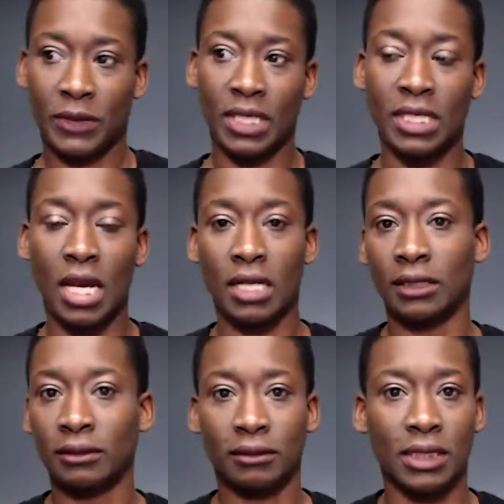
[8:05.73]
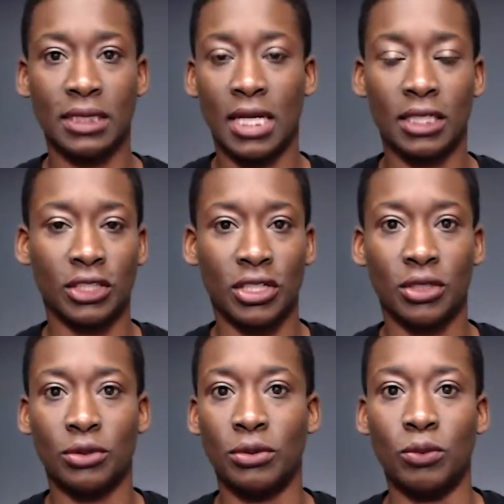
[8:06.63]
the young girl
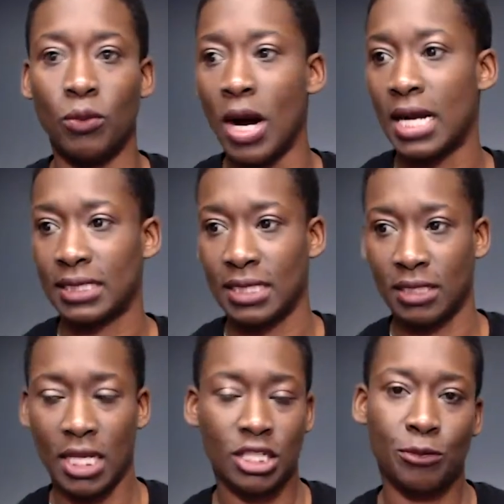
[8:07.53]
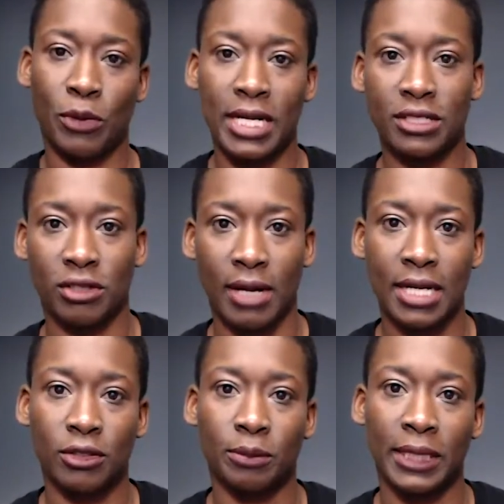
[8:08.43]
who walks and like sprains her
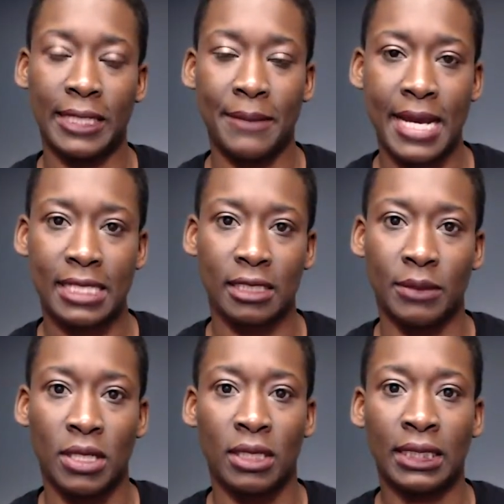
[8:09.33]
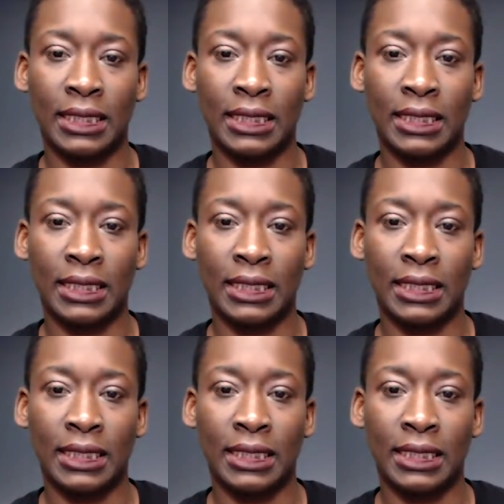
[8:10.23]
ankle playing basketball.